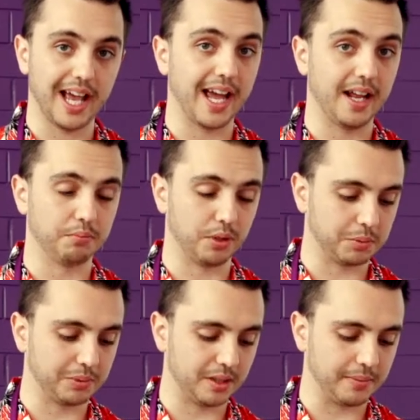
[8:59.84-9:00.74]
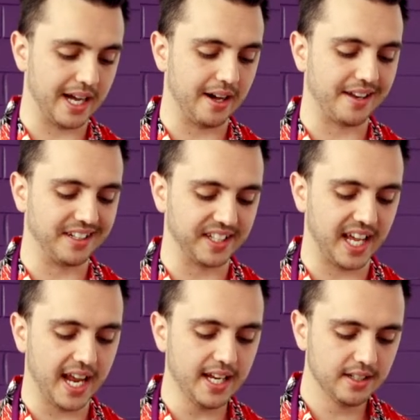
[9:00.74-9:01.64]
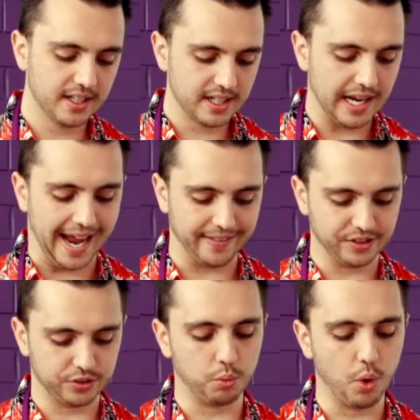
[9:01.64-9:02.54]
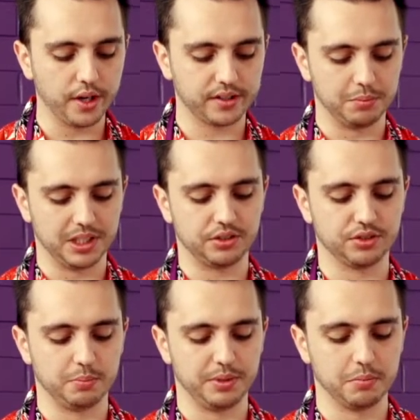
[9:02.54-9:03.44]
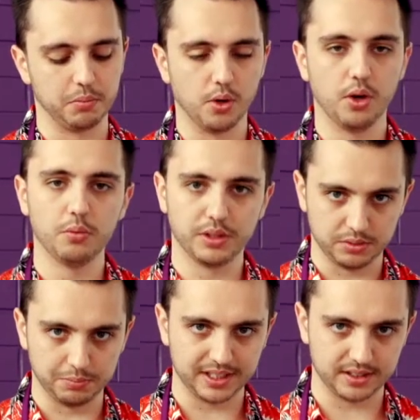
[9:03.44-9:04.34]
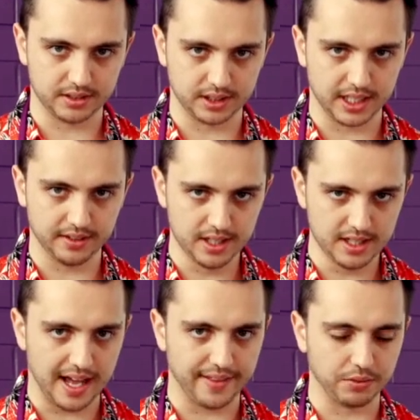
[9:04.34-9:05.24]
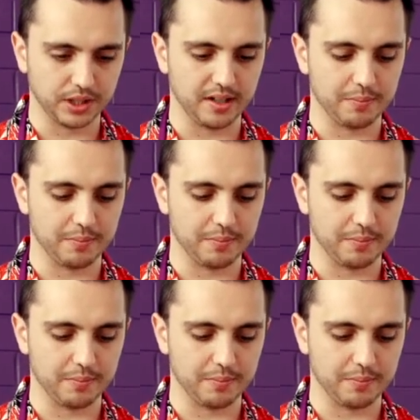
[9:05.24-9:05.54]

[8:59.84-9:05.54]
and probably about another egg, and then just work the mixture a bit more when you mix it together, and that will kind